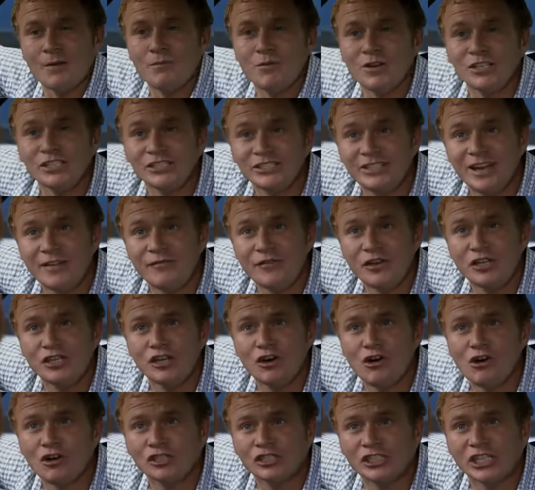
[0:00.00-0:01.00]
I was never
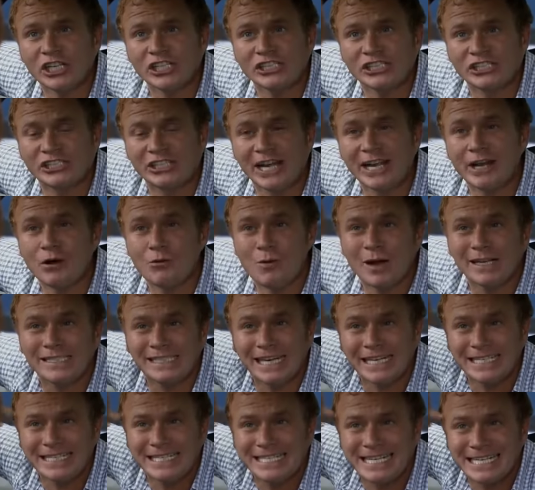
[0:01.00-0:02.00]
yours to steal. Why
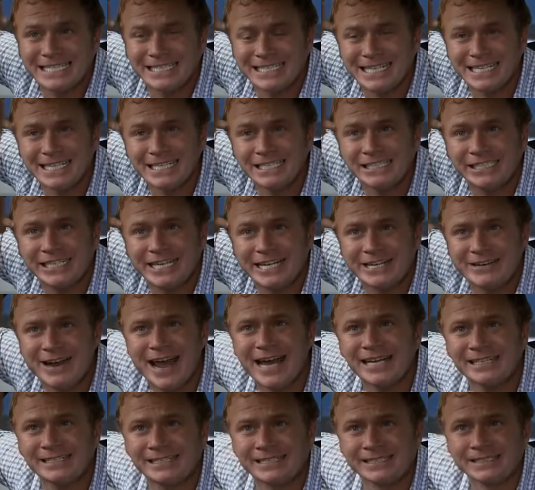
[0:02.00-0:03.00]
can't you get that into your
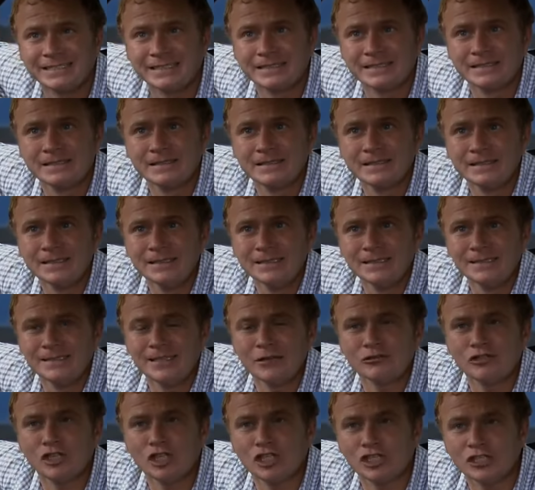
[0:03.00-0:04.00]
head?
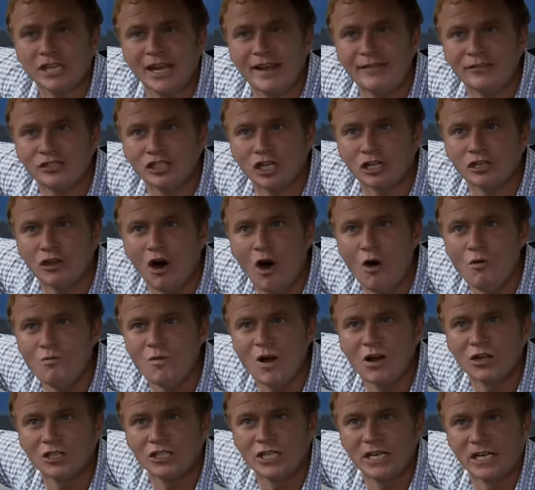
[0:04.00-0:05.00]
Now just leave us
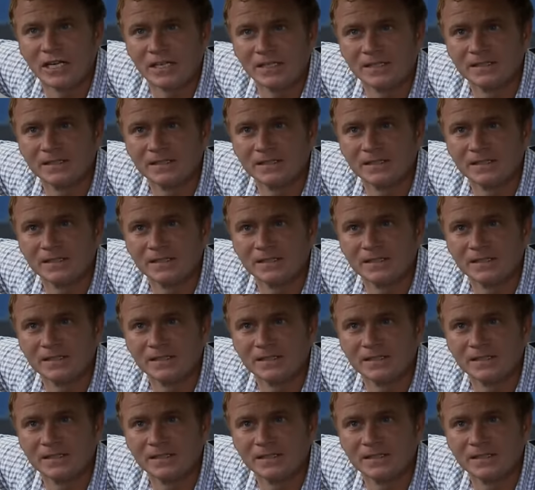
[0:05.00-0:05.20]
alone, will you?